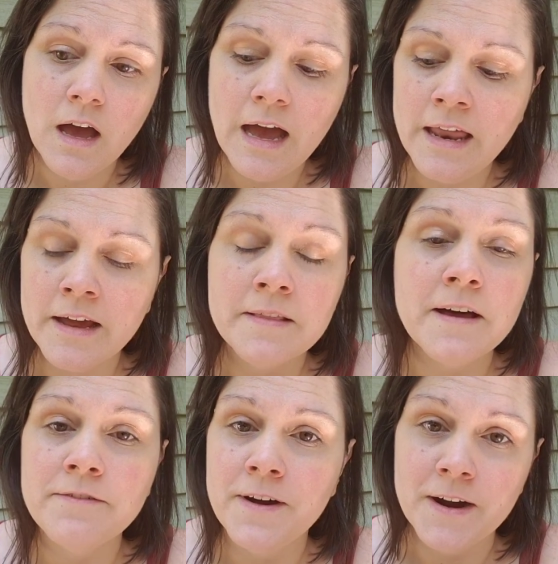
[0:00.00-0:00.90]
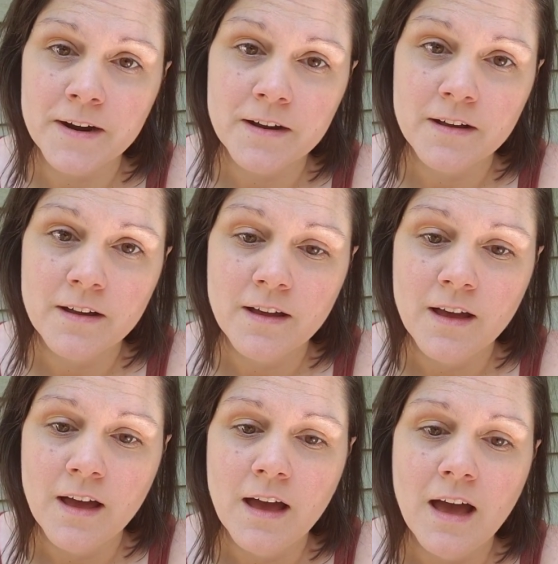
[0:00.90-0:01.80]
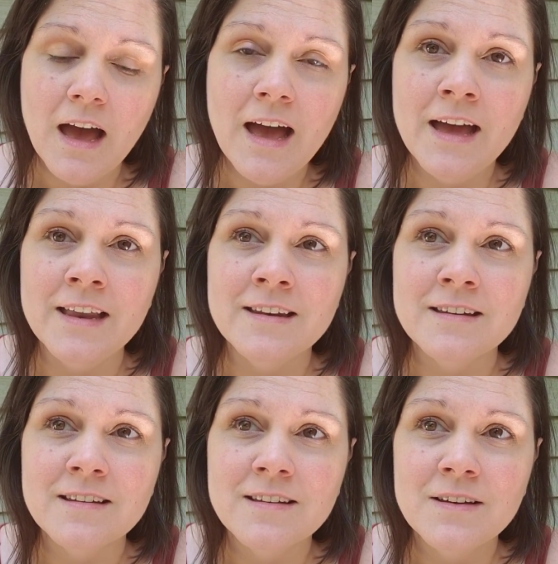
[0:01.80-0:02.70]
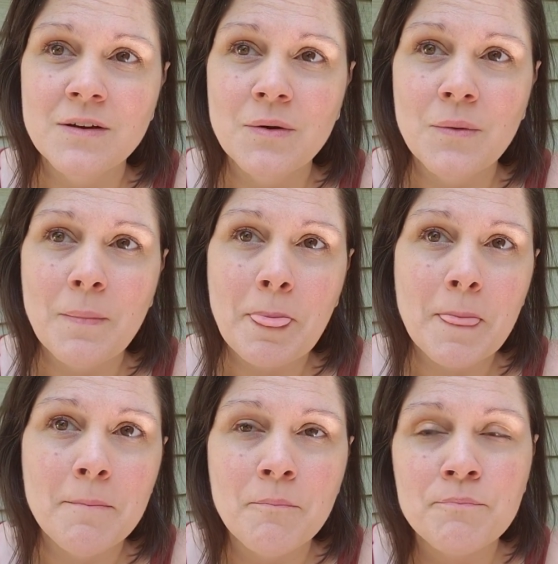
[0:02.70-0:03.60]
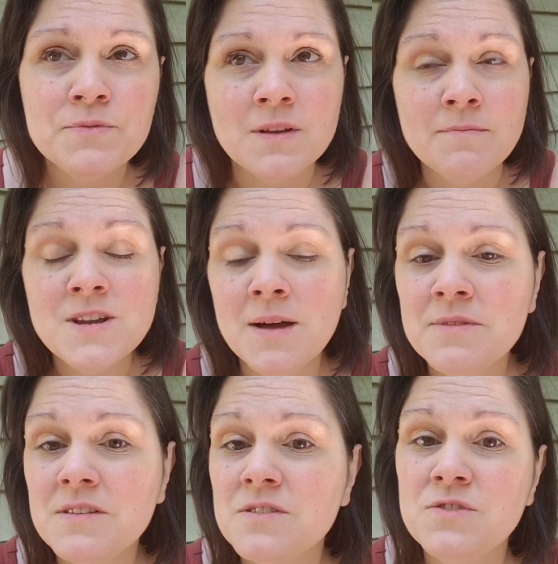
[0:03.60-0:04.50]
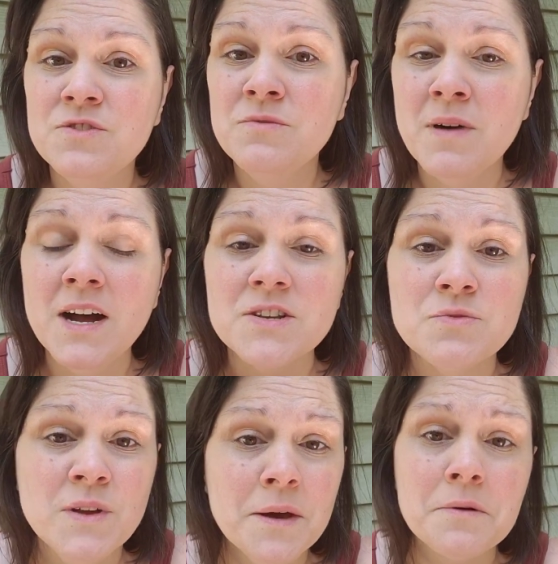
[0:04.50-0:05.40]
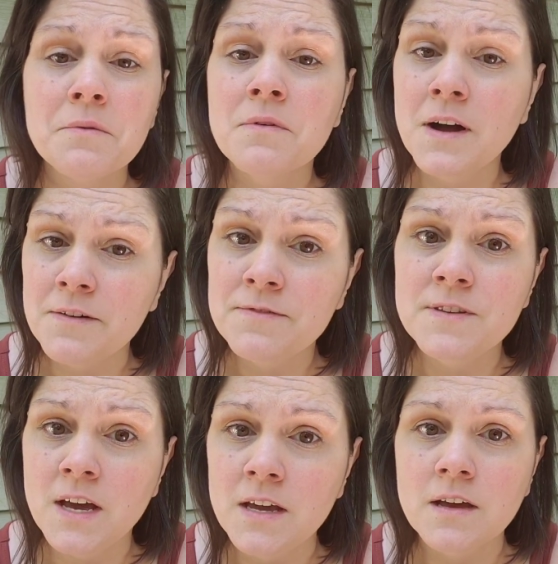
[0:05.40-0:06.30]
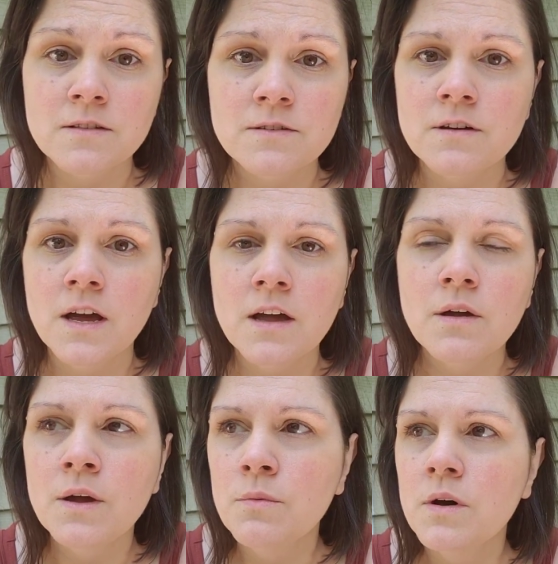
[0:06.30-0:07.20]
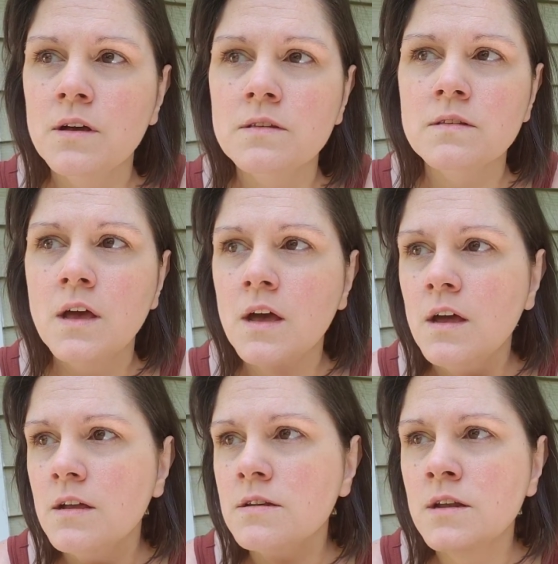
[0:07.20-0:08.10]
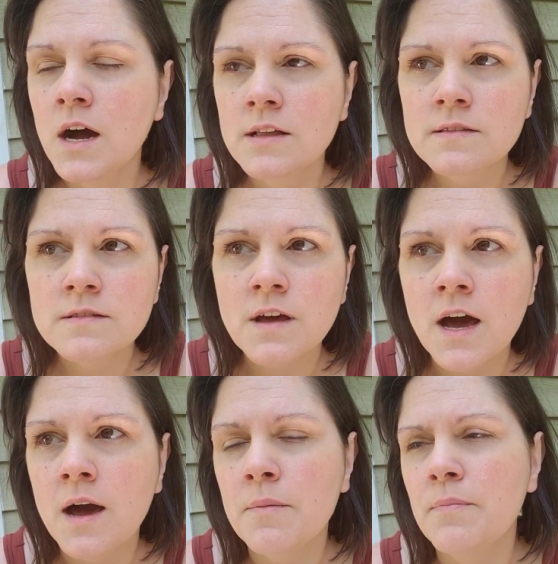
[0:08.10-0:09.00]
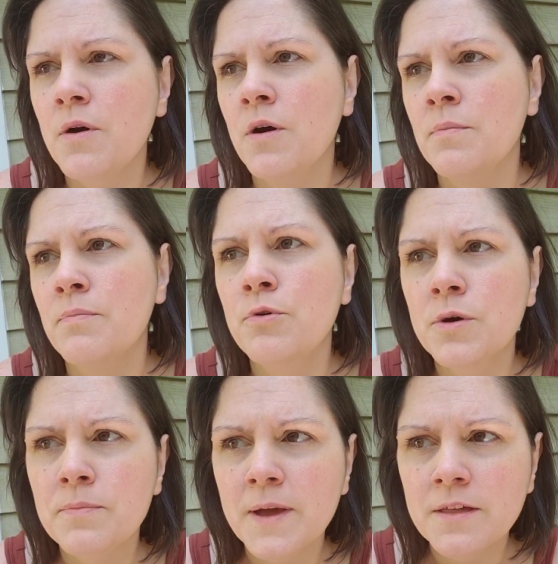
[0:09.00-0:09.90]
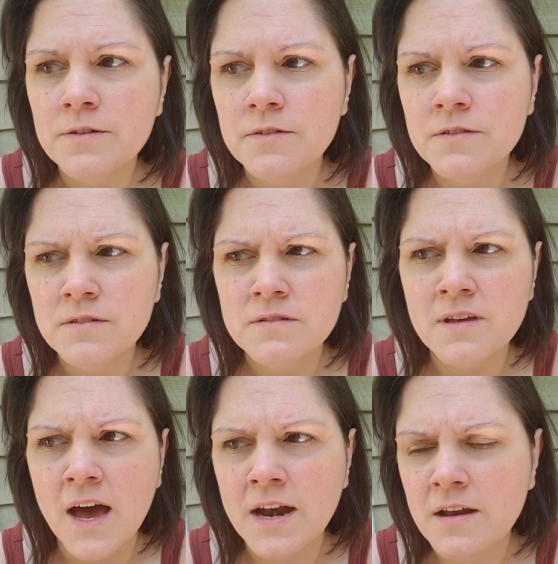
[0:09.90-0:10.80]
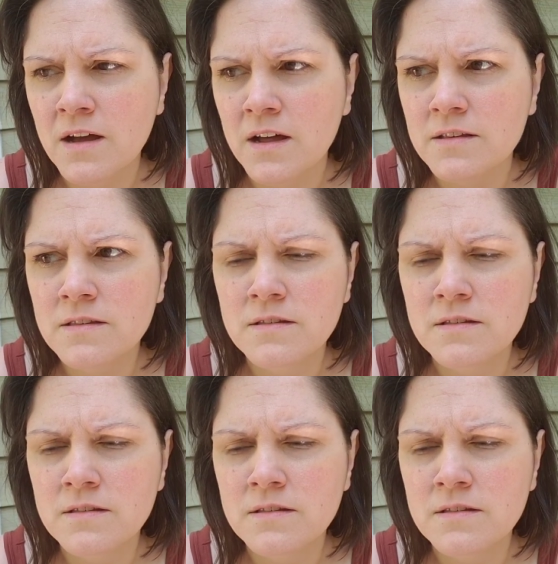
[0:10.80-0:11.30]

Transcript: And I love her. And sometimes it's too much. We had a rough day yesterday. It was nonstop. Our poor bather's dad got